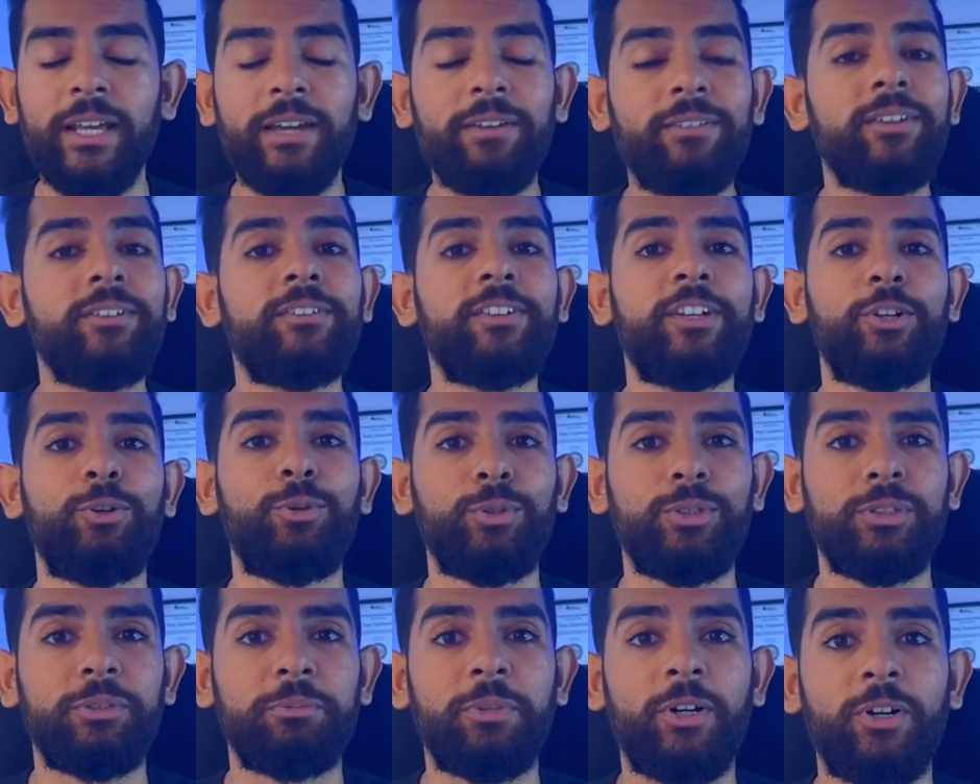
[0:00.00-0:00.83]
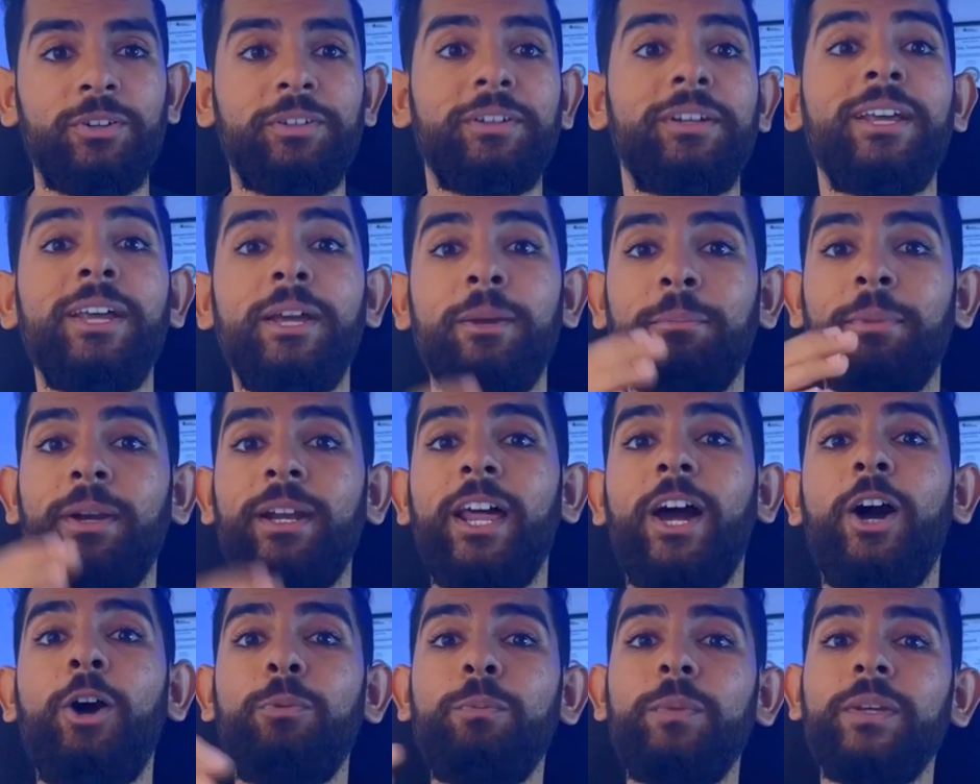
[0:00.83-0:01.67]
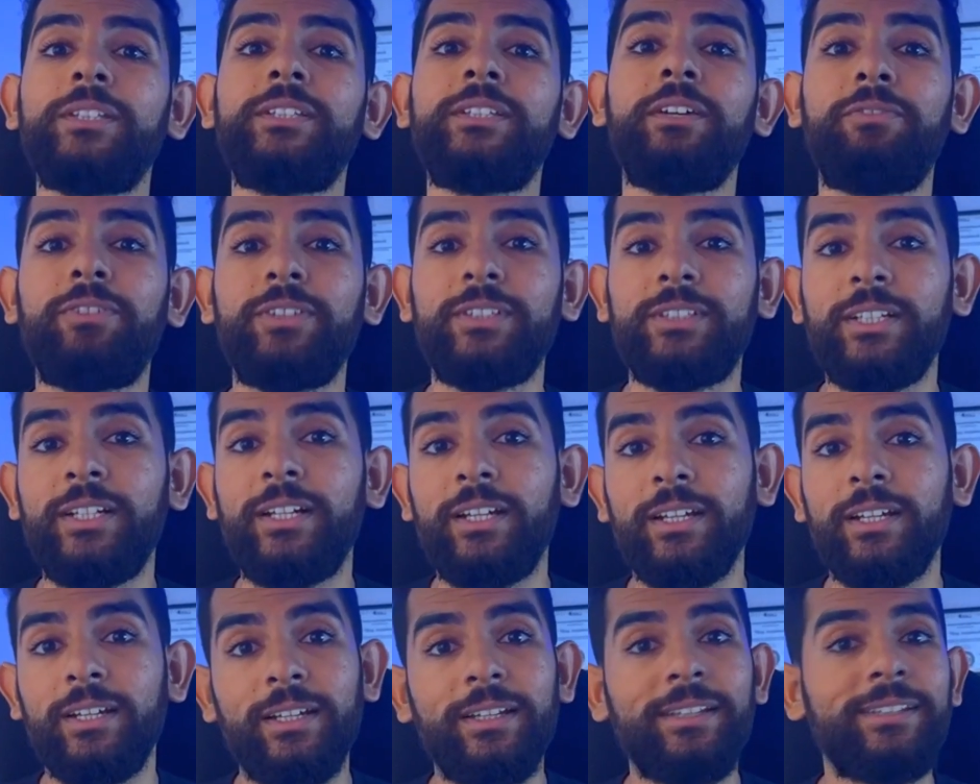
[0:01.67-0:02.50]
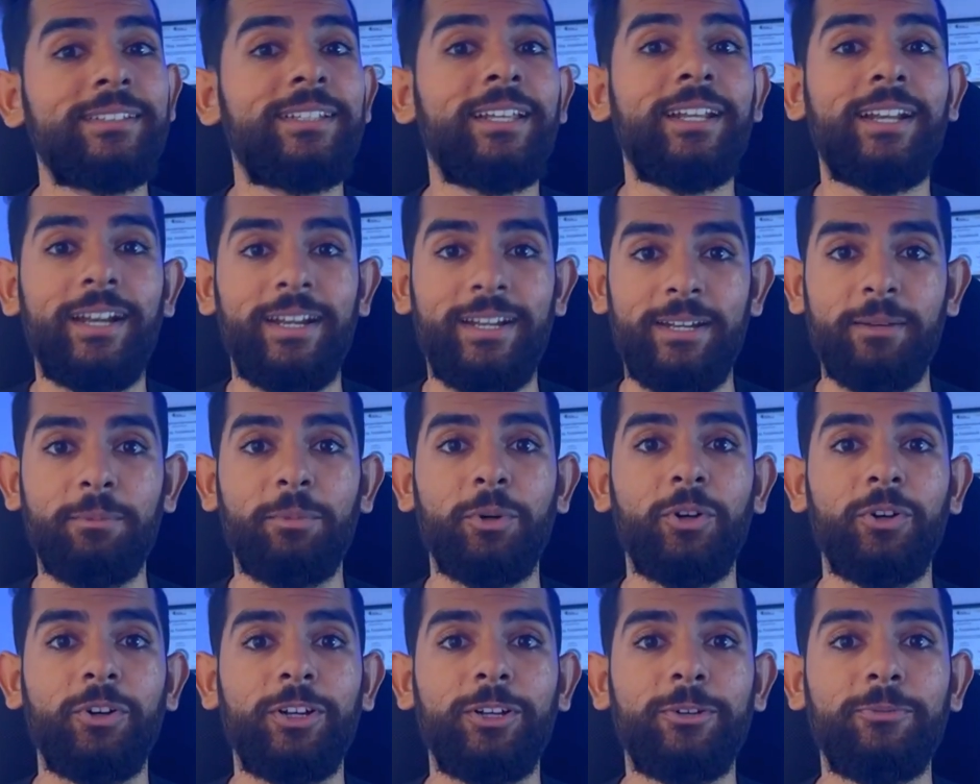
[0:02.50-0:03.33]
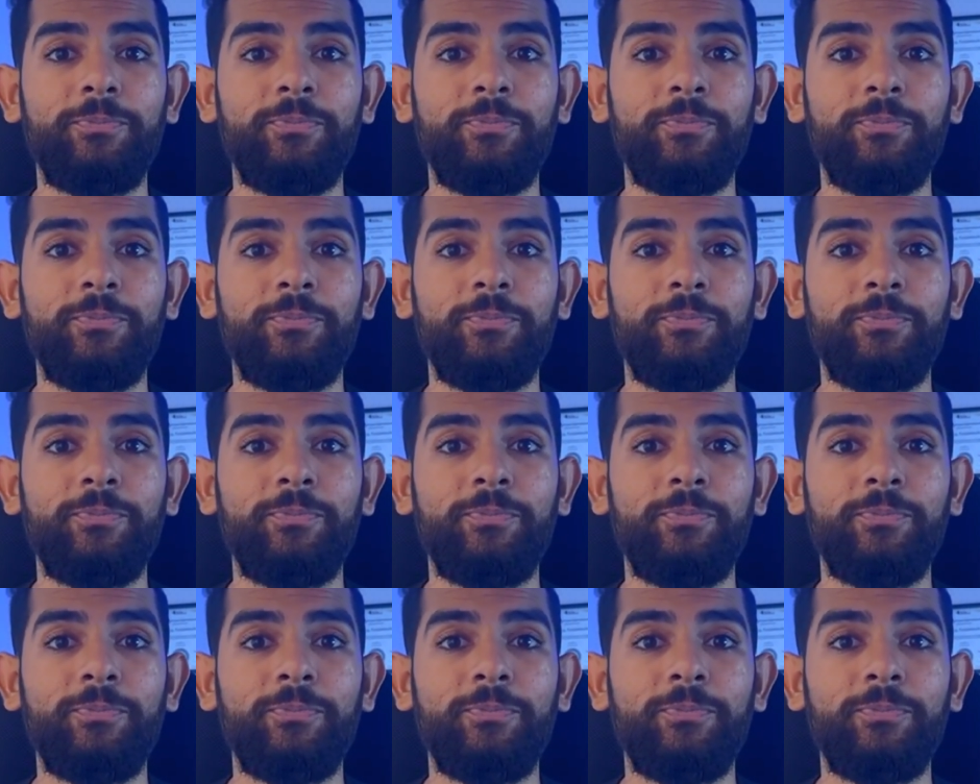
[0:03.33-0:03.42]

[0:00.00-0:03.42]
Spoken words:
Everyone knows about it, but how much deficit is the right amount?